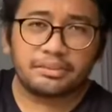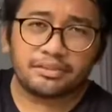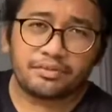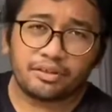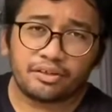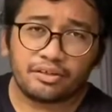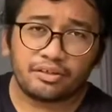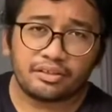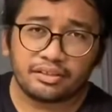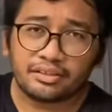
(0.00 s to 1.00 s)
if your
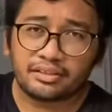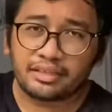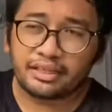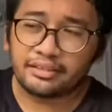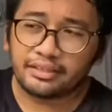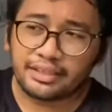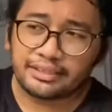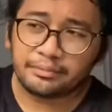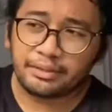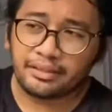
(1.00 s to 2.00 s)
tire has
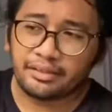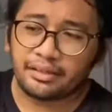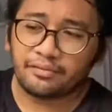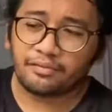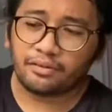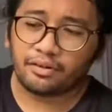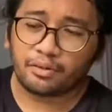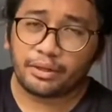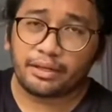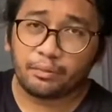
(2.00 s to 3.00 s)
been there for
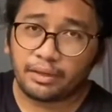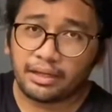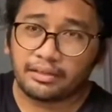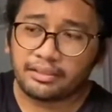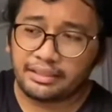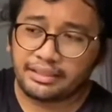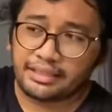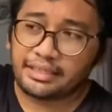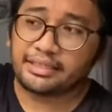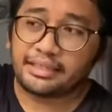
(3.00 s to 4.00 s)
quite a while, it
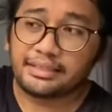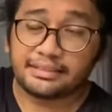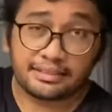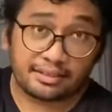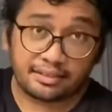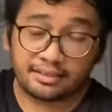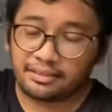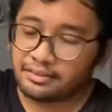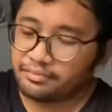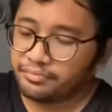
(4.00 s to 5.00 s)
can get stuck.
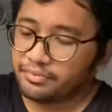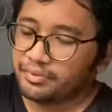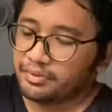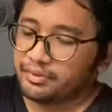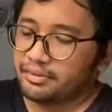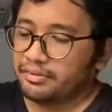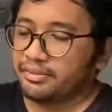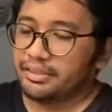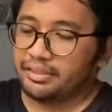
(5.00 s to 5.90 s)
Alright,